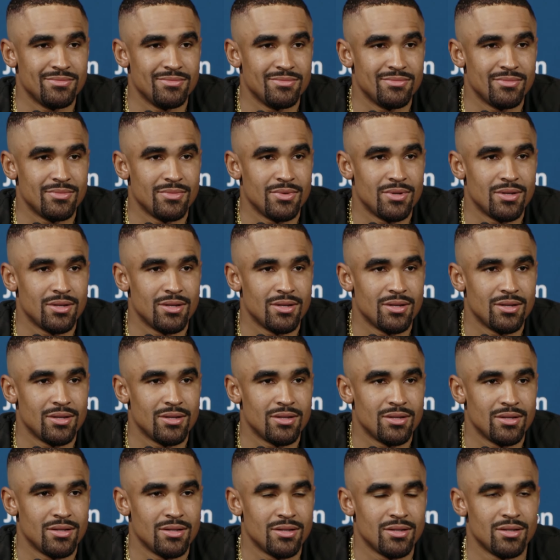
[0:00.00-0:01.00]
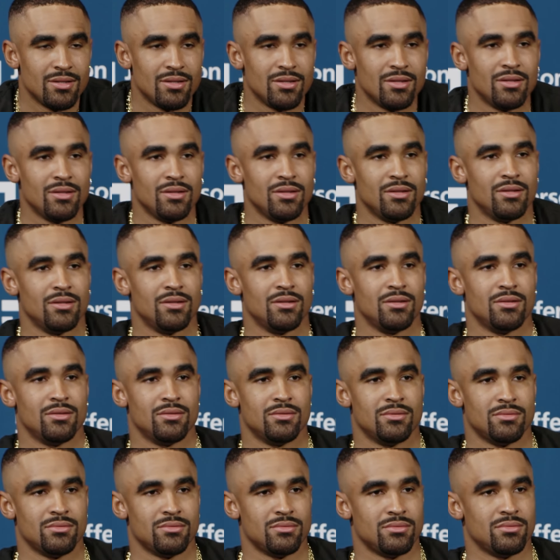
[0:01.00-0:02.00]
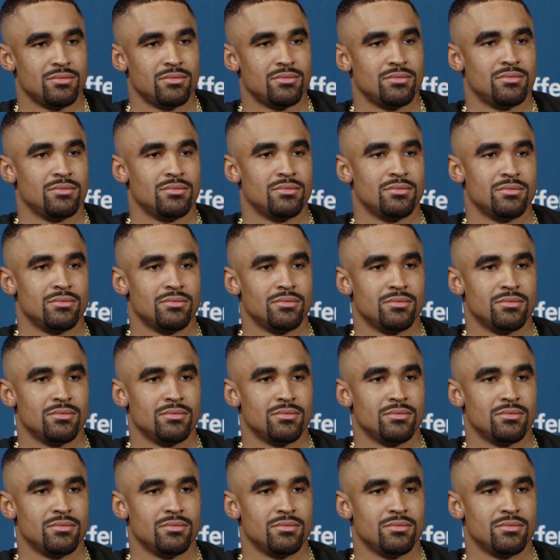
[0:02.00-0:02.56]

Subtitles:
Nobody speaks.